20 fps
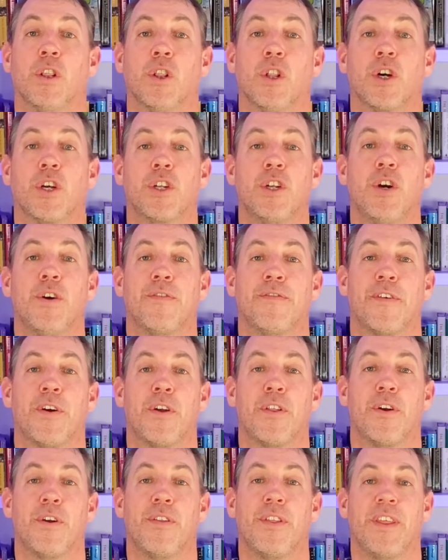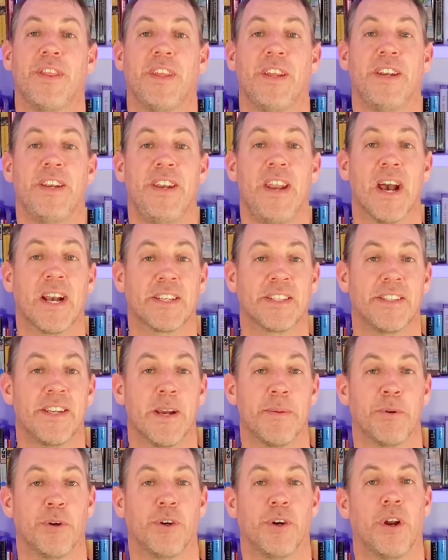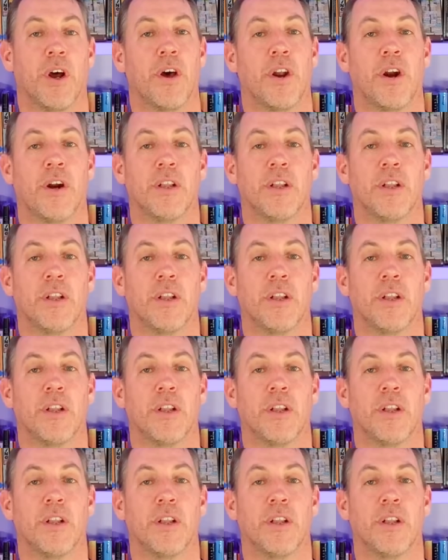look no further than the next neighborhood on our